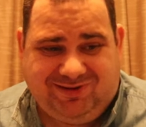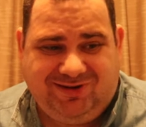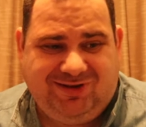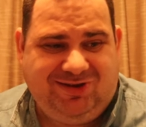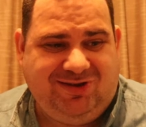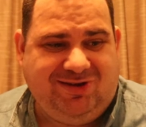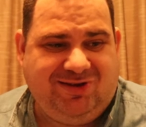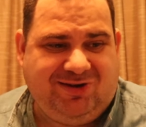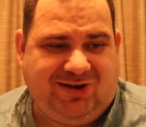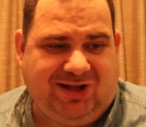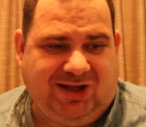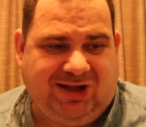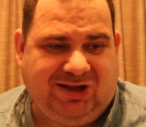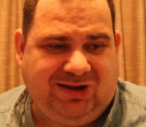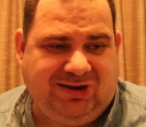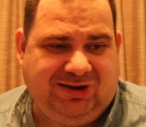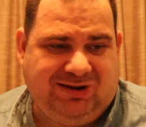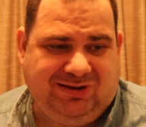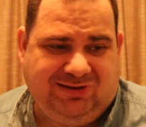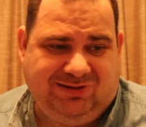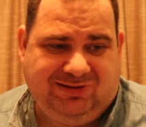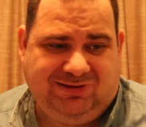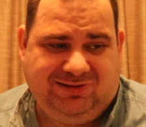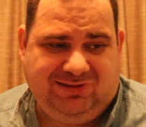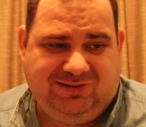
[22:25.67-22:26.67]
You
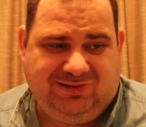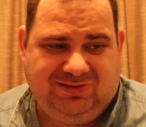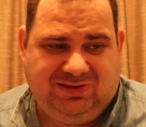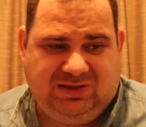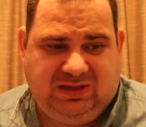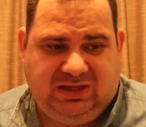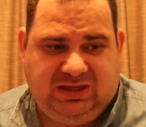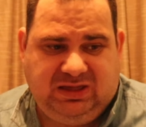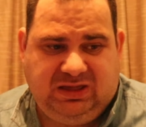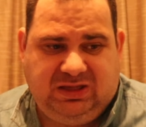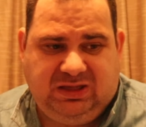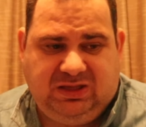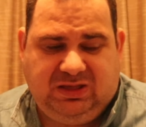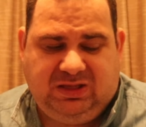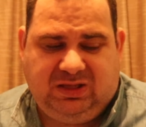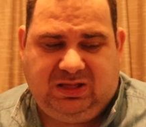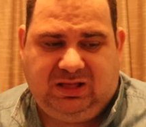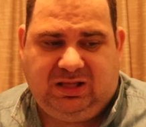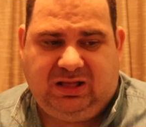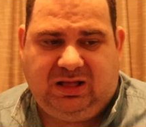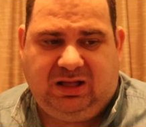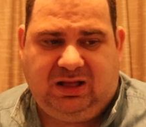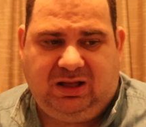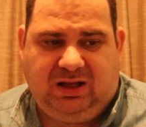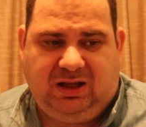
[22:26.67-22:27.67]

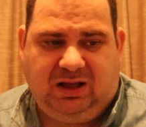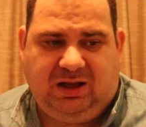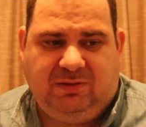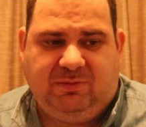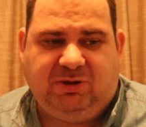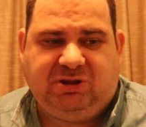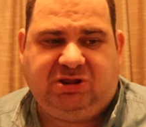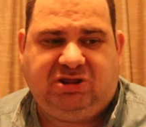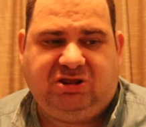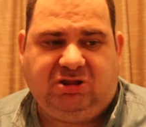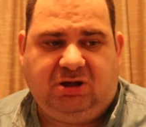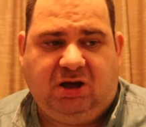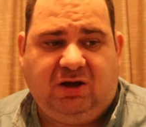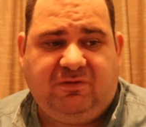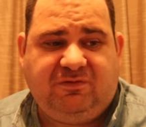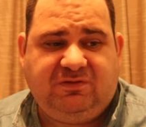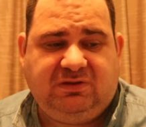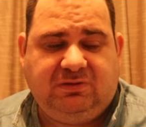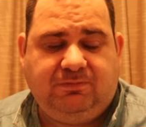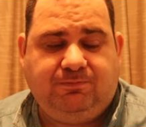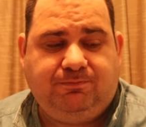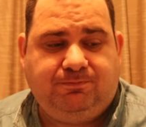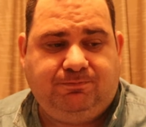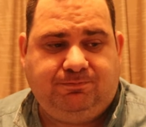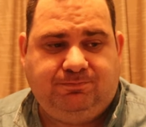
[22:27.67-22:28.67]
know, I'm a
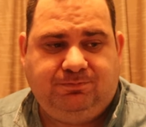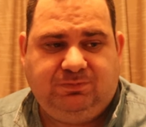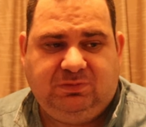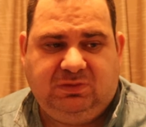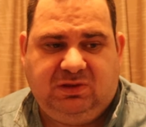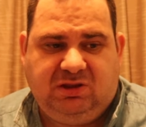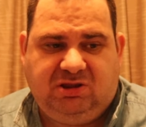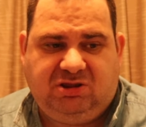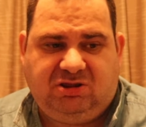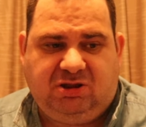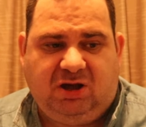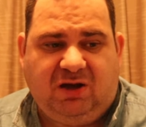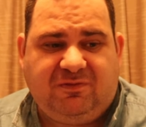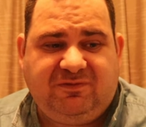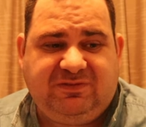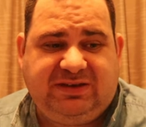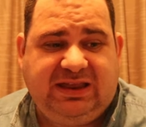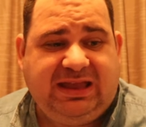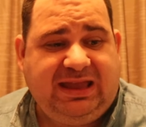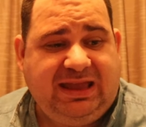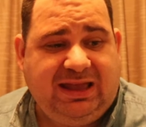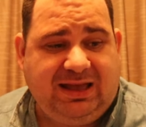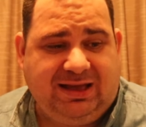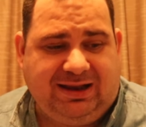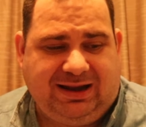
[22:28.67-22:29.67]
softy
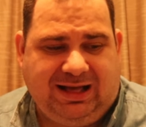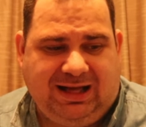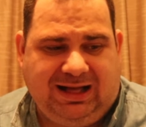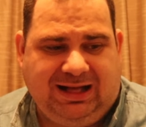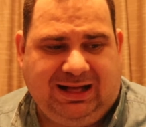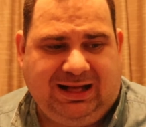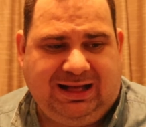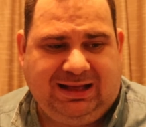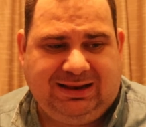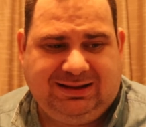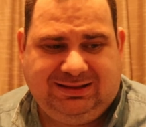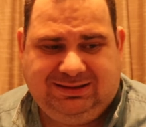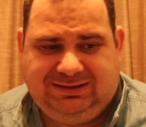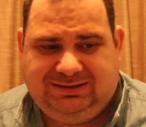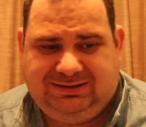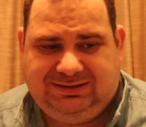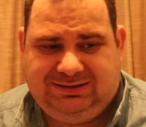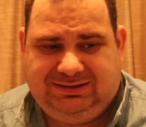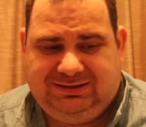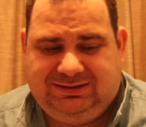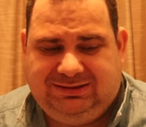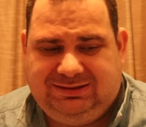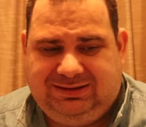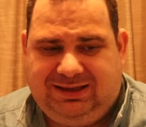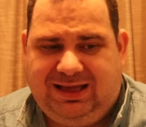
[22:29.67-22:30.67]
at
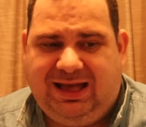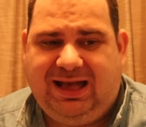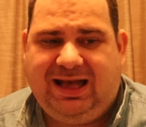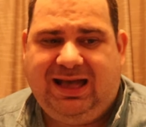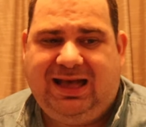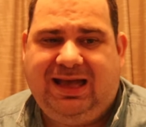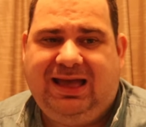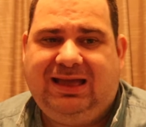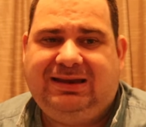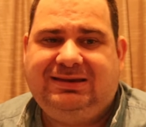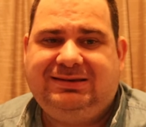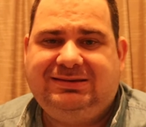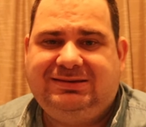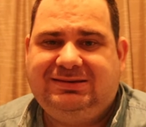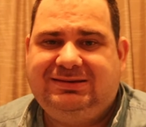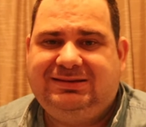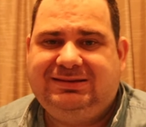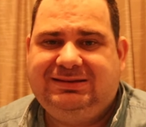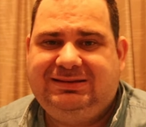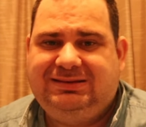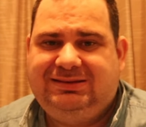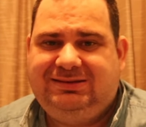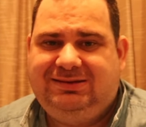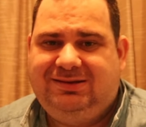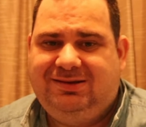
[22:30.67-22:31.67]
heart, and
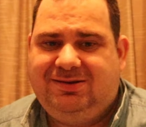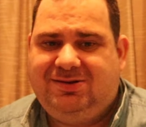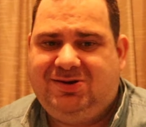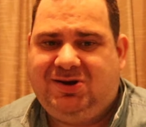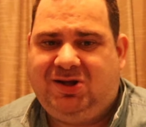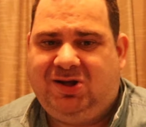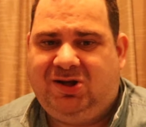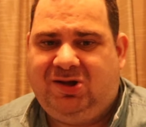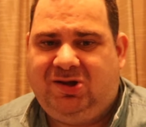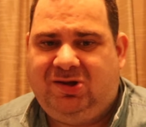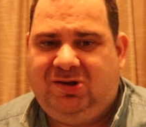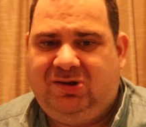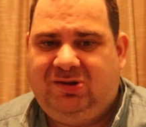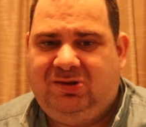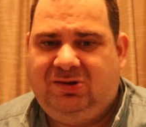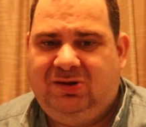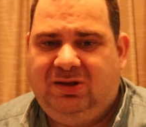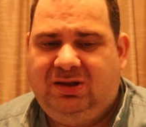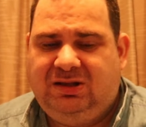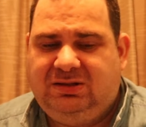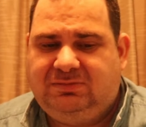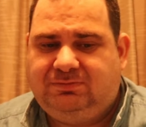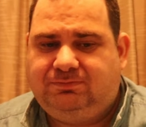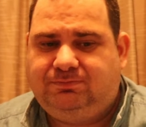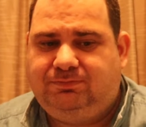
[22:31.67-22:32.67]
you
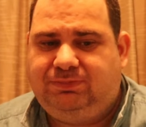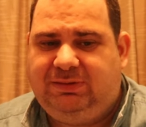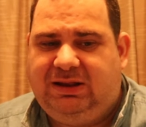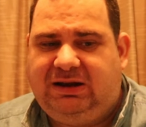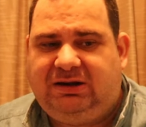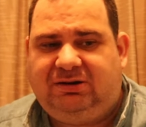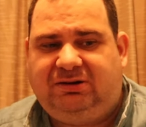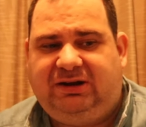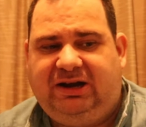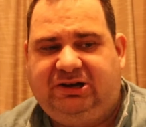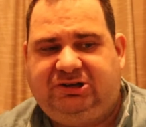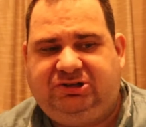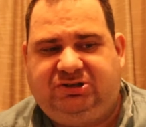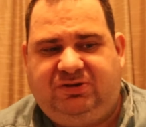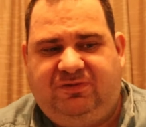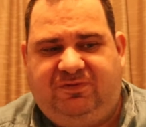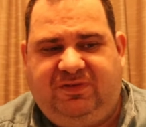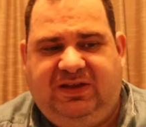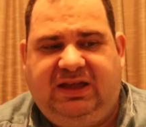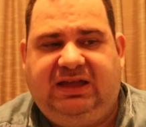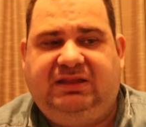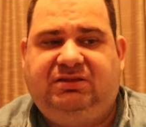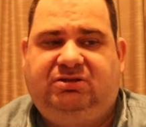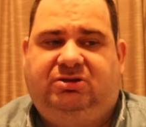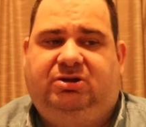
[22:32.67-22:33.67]
know, bladder
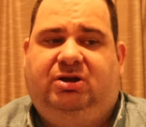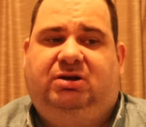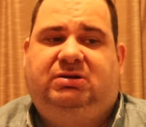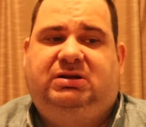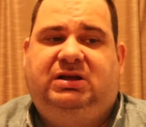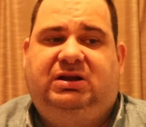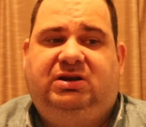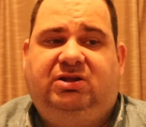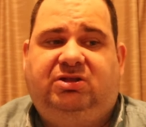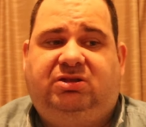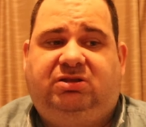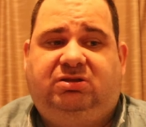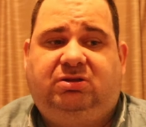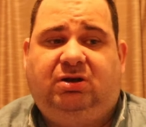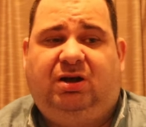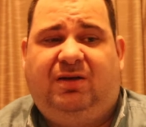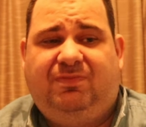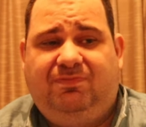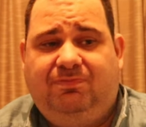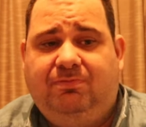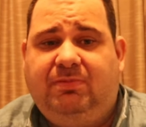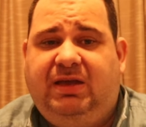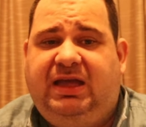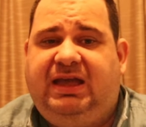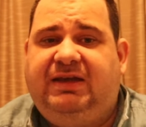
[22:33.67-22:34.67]
exstrophy is not going to
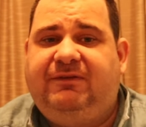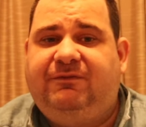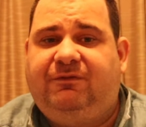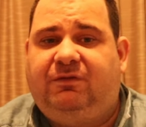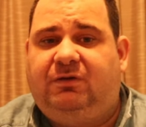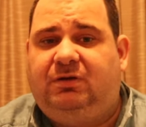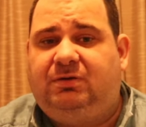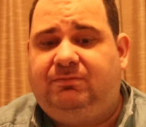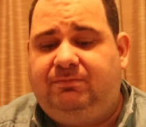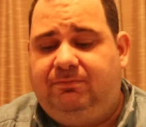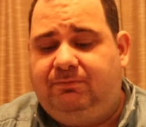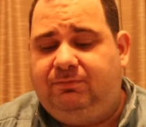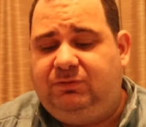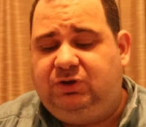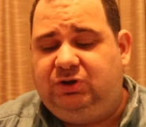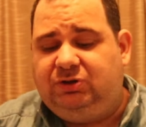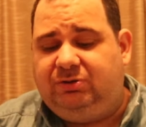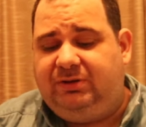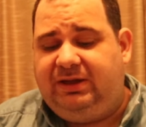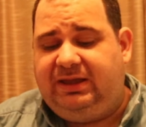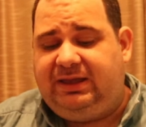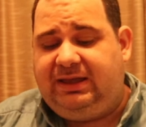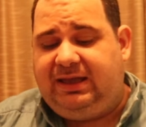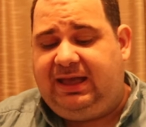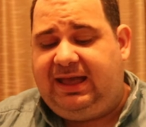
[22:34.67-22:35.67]
stop me from
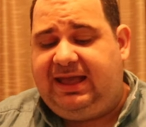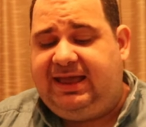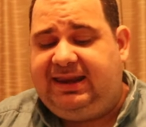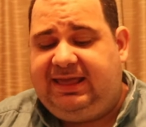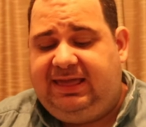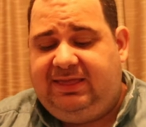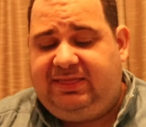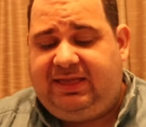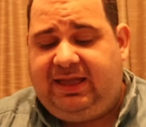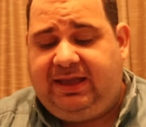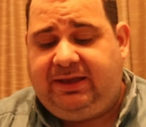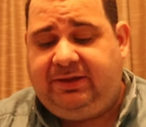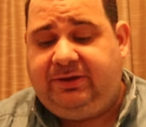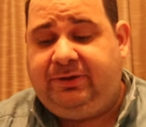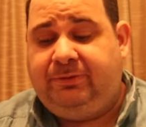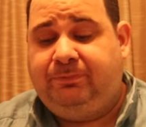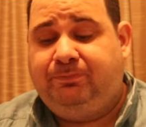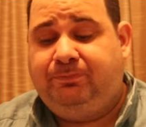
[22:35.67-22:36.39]
doing anything.